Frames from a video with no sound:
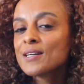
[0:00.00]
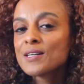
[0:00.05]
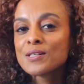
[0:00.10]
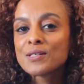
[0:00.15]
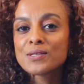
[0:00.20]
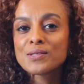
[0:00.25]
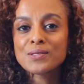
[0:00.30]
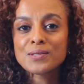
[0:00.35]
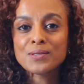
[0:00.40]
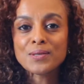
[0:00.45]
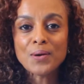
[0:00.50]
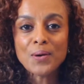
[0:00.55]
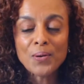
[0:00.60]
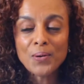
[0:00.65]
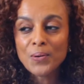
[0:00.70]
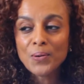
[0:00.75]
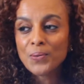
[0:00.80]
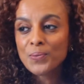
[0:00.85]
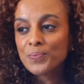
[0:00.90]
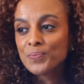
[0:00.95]

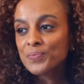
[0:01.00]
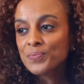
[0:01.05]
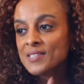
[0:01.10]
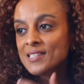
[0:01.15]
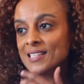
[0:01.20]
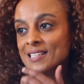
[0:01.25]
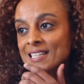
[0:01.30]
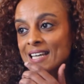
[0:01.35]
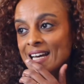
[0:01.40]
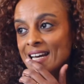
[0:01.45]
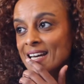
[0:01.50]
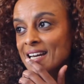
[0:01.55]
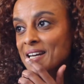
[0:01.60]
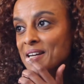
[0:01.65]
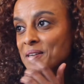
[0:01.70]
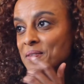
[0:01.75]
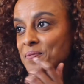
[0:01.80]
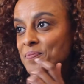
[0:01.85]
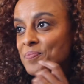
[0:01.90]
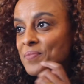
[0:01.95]
So
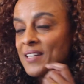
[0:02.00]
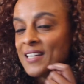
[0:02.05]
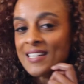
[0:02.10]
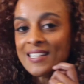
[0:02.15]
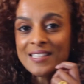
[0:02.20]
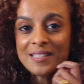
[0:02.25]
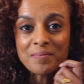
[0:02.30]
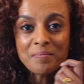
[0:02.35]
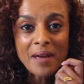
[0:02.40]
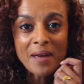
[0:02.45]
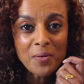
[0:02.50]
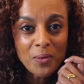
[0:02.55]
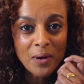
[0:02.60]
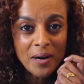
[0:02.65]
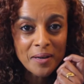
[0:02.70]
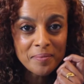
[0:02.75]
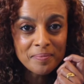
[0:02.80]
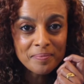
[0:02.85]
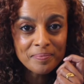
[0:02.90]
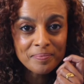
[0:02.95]
today is May
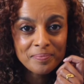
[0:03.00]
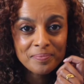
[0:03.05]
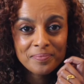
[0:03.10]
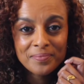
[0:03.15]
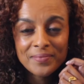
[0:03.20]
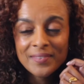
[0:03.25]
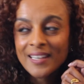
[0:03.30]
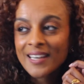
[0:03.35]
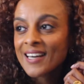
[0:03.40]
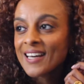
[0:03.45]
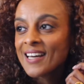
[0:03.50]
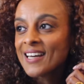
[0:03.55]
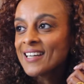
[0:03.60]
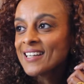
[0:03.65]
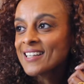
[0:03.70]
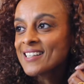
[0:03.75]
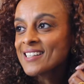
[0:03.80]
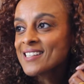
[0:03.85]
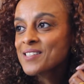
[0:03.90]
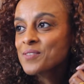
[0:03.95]
1. It
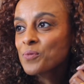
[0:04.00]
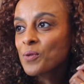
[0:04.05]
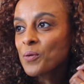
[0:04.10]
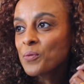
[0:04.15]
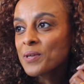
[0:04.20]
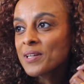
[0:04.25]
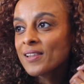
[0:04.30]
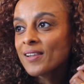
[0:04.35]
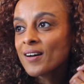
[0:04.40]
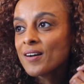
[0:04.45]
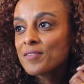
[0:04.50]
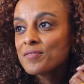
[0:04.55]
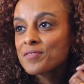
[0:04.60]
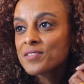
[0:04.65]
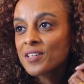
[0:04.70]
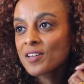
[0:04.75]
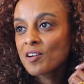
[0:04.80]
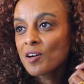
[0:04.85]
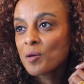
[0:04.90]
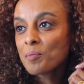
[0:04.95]
is what we love to
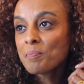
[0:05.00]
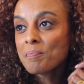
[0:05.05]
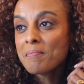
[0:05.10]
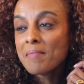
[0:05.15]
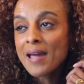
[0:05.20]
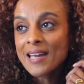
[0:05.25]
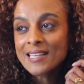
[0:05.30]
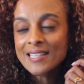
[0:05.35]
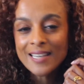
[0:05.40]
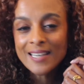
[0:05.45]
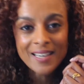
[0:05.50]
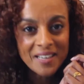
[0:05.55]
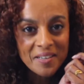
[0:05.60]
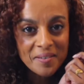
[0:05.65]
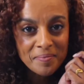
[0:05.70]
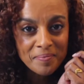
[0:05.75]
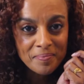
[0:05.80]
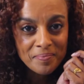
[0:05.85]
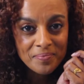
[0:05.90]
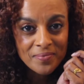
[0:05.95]
call May Day.
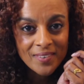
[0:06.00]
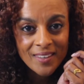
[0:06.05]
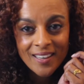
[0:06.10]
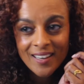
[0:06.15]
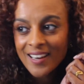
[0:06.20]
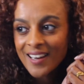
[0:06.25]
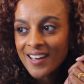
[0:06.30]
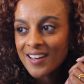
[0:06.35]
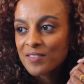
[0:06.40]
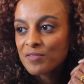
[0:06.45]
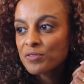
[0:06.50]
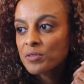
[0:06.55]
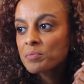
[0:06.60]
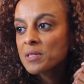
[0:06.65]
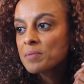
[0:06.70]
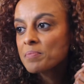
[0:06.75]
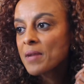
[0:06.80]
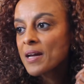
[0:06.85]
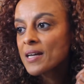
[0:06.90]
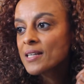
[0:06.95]
And for
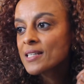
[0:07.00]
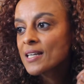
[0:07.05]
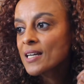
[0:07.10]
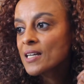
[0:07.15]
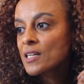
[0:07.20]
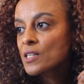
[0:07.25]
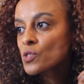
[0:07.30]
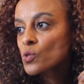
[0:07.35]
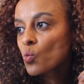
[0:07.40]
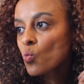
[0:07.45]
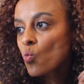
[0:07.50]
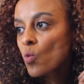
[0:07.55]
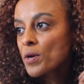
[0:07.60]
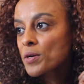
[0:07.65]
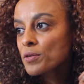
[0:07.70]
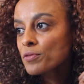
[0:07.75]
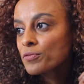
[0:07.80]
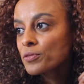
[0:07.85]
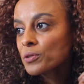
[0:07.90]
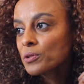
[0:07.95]
me, May Day is a
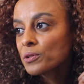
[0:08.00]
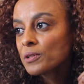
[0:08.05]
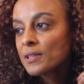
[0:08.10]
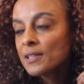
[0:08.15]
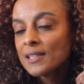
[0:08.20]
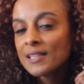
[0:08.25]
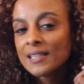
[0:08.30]
wonderful